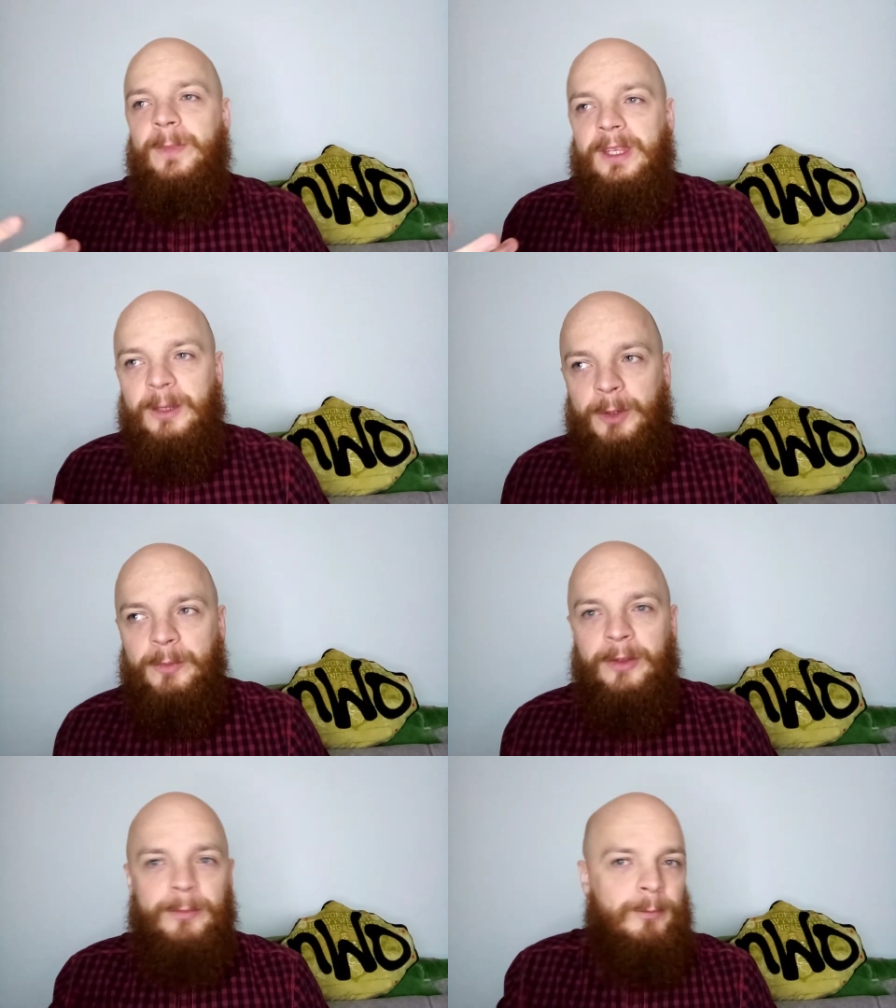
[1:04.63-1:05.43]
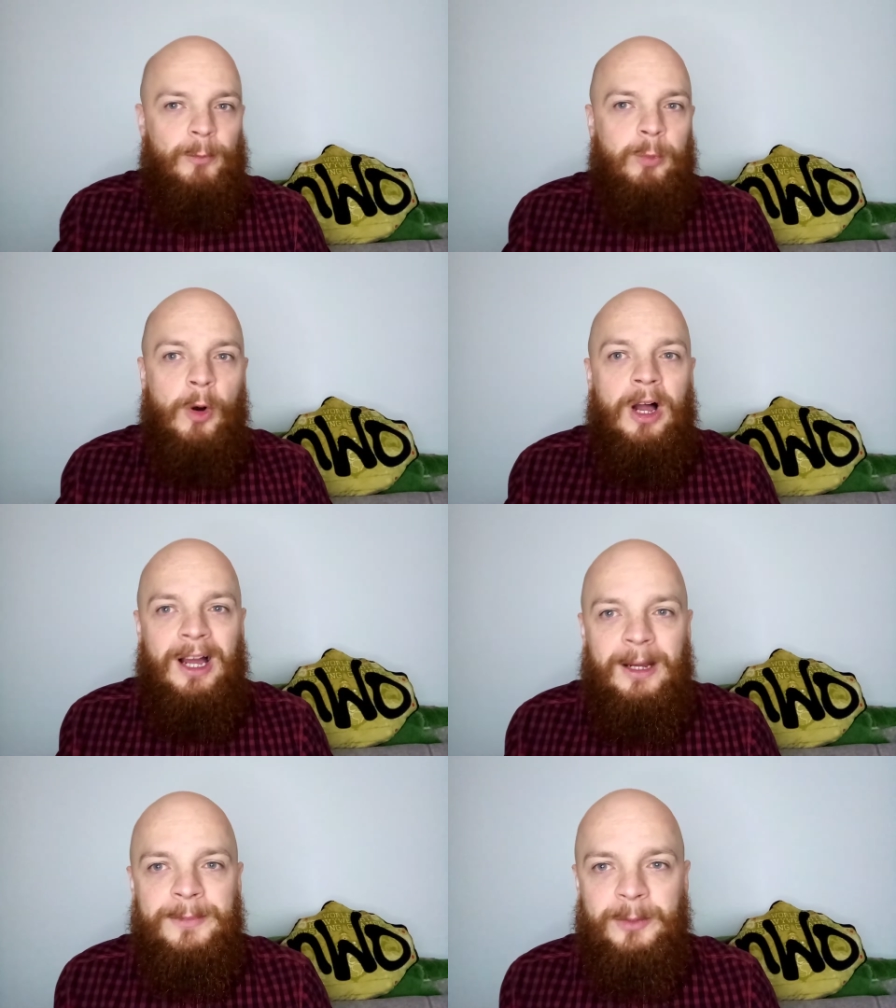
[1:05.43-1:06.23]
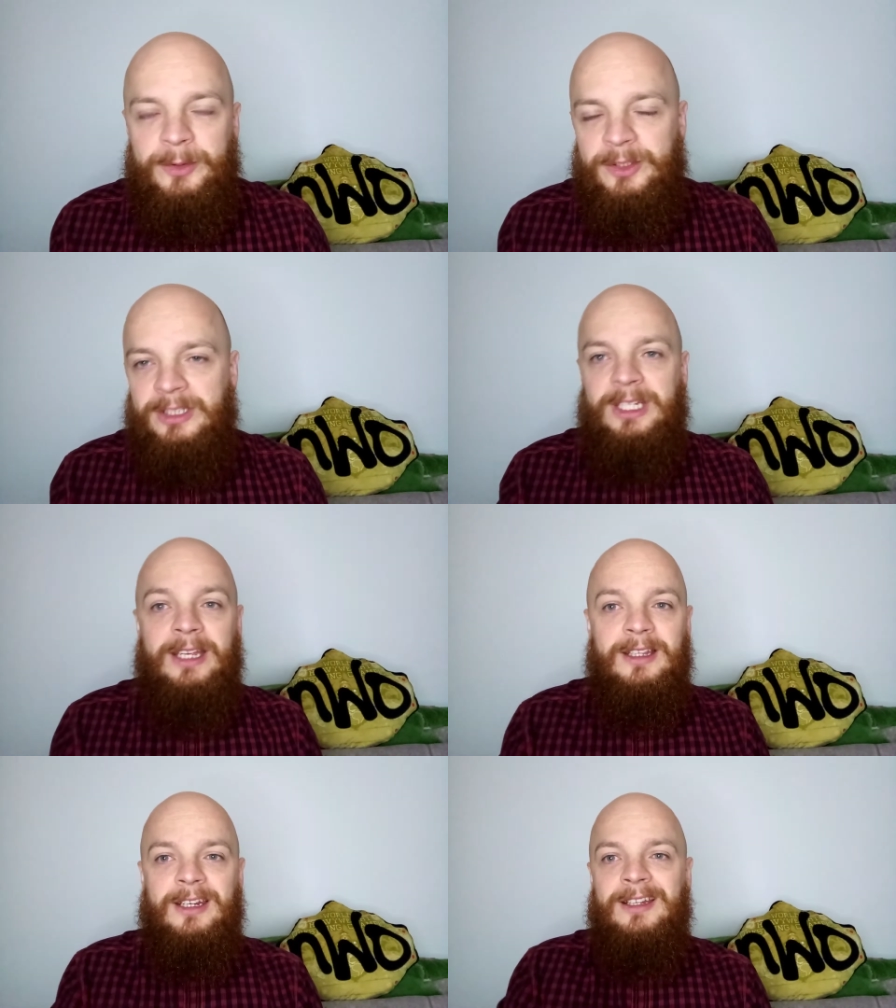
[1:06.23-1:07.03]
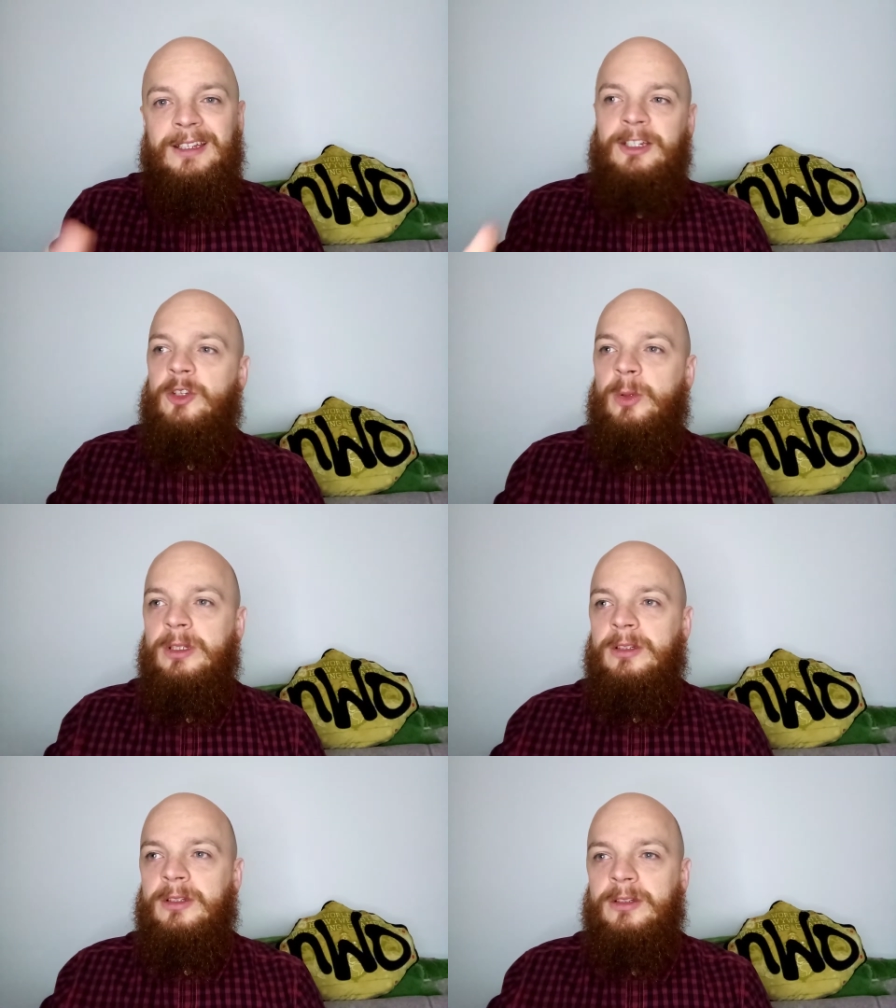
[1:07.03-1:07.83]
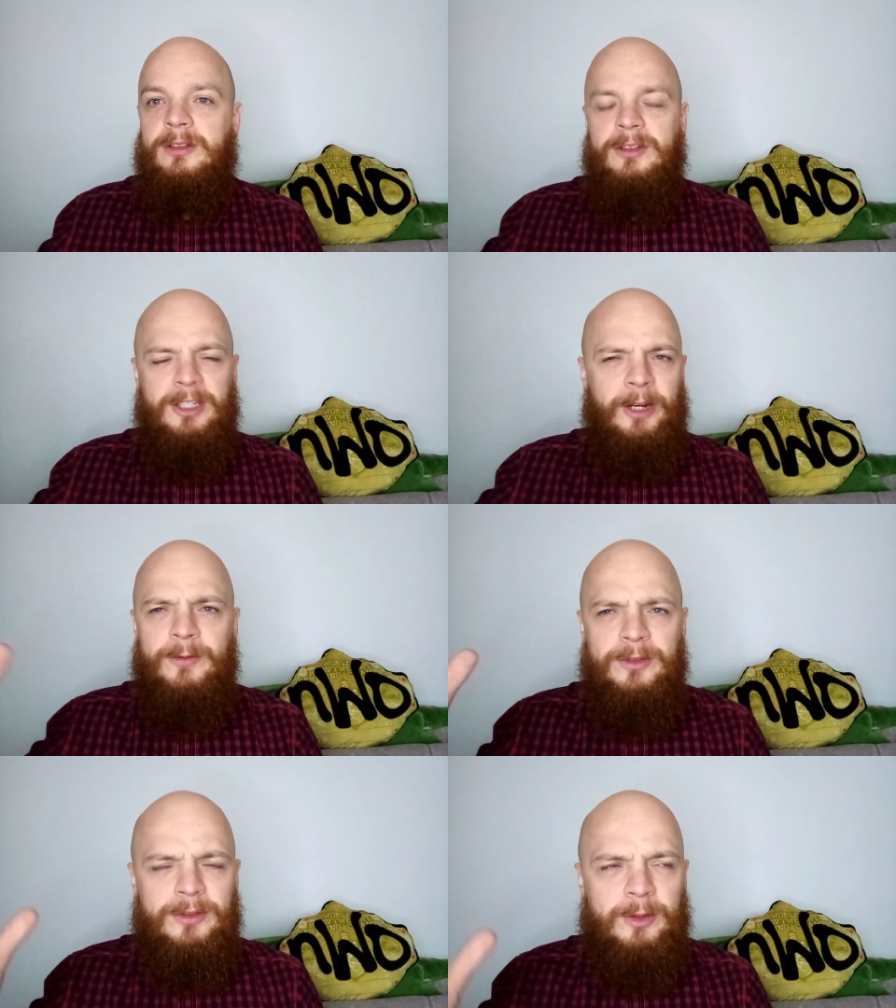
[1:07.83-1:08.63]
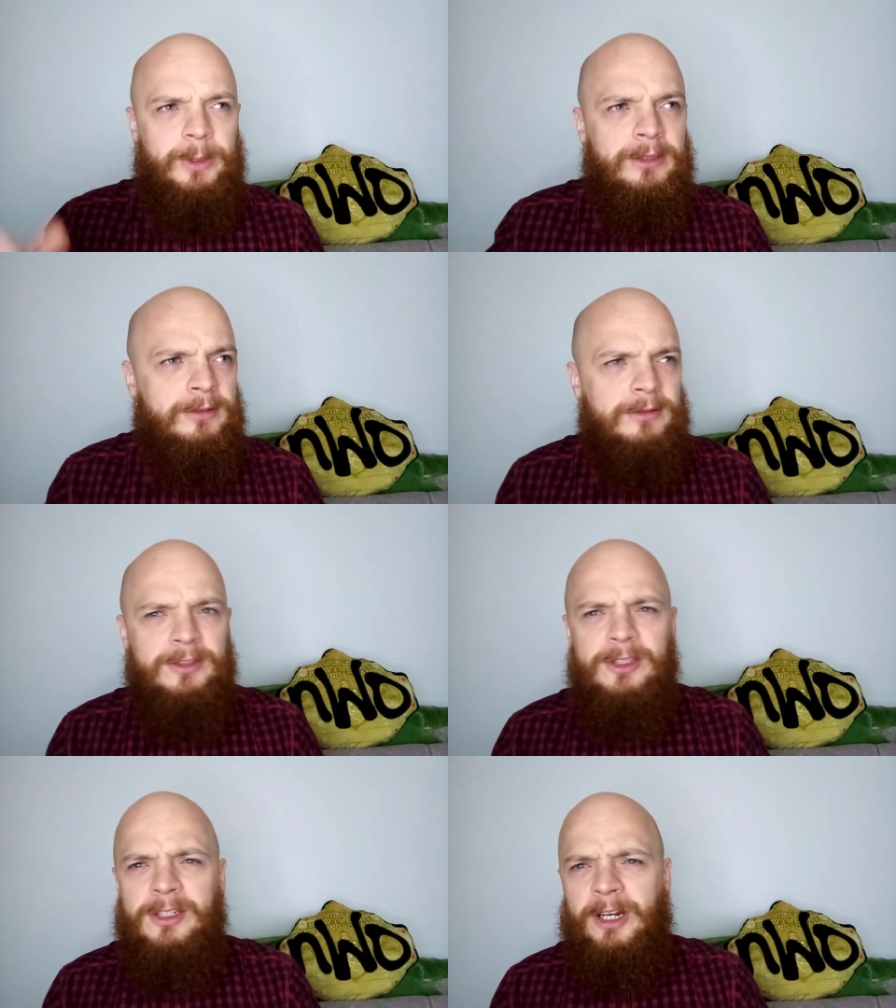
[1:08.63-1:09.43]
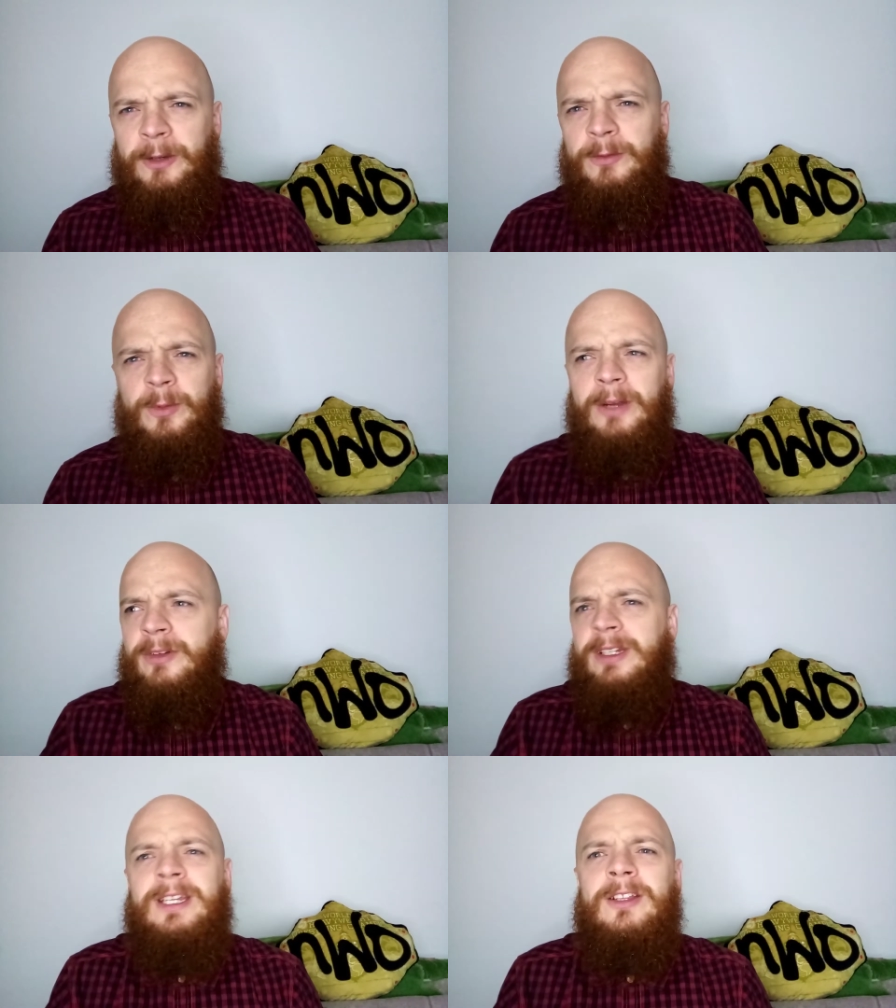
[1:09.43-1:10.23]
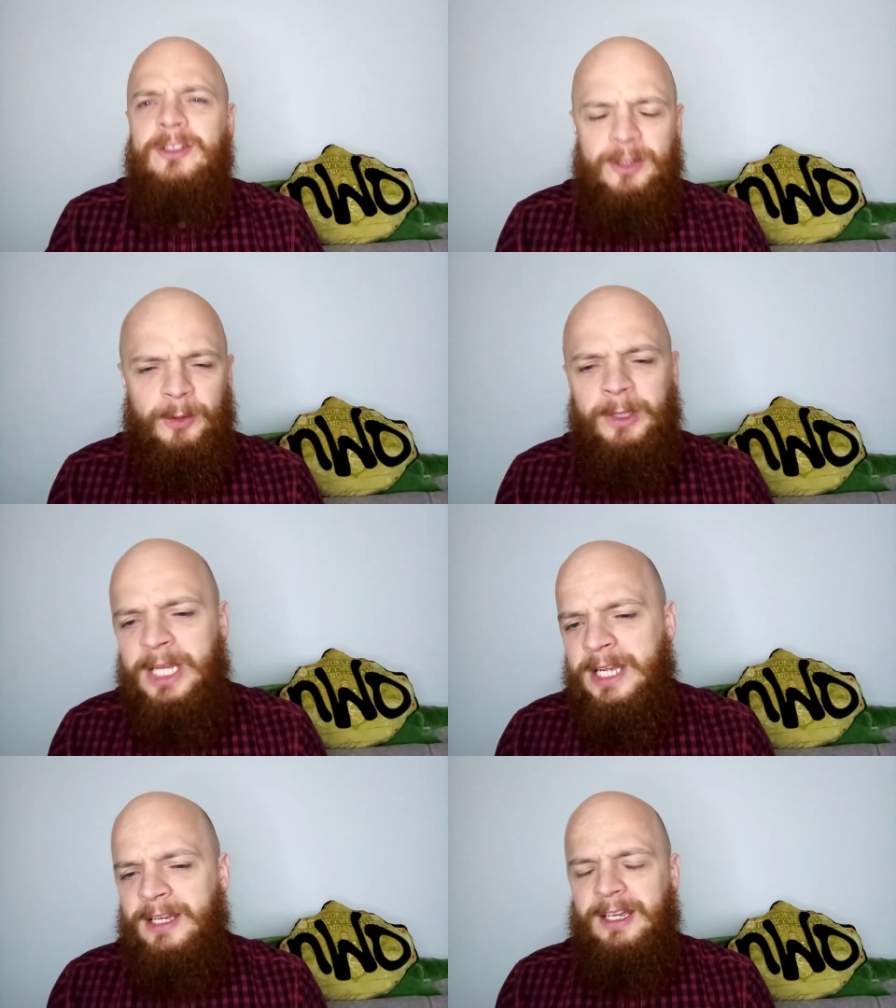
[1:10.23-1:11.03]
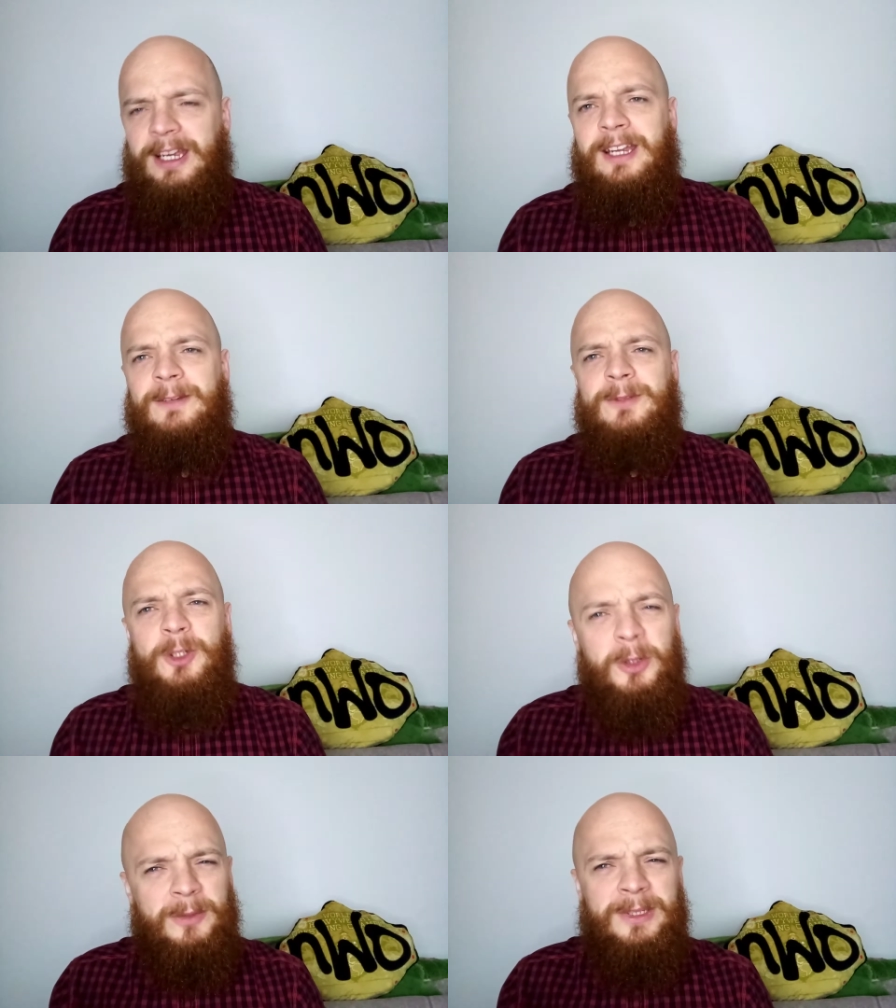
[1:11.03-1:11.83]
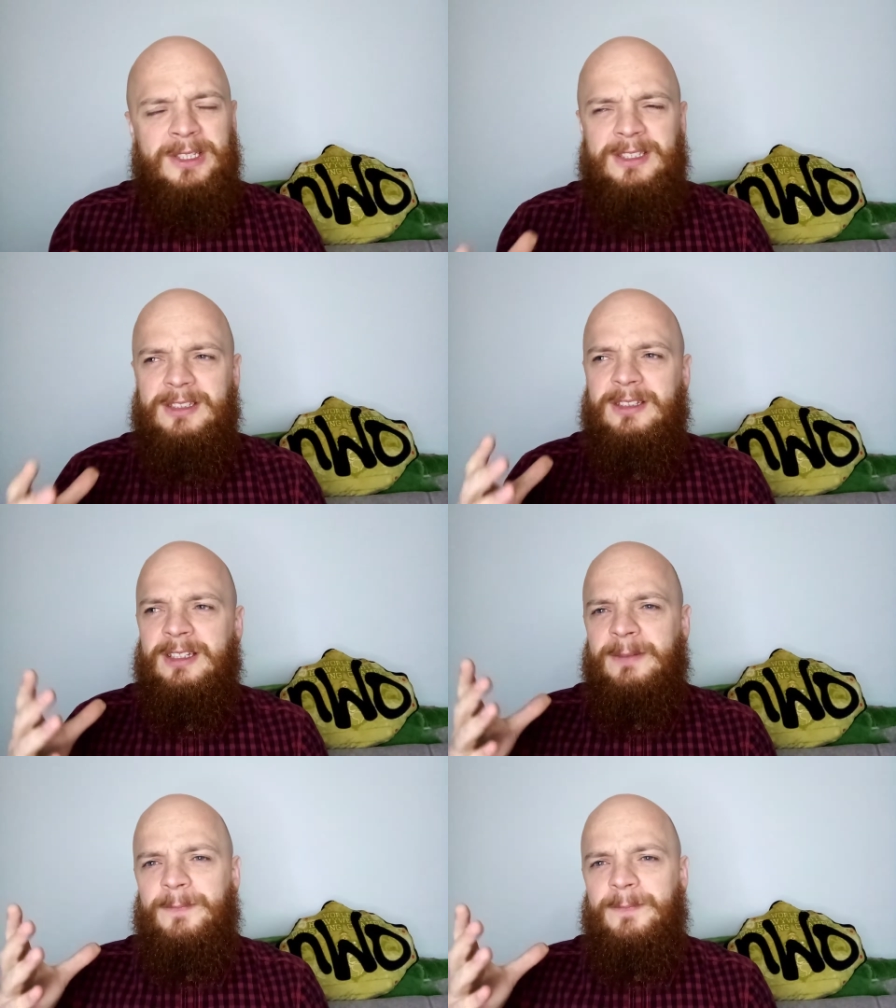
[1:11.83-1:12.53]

about my what happened to King of the Ring and the Queen Crown's Queen's Crown, whatever the hell it's called, uh, tournaments. The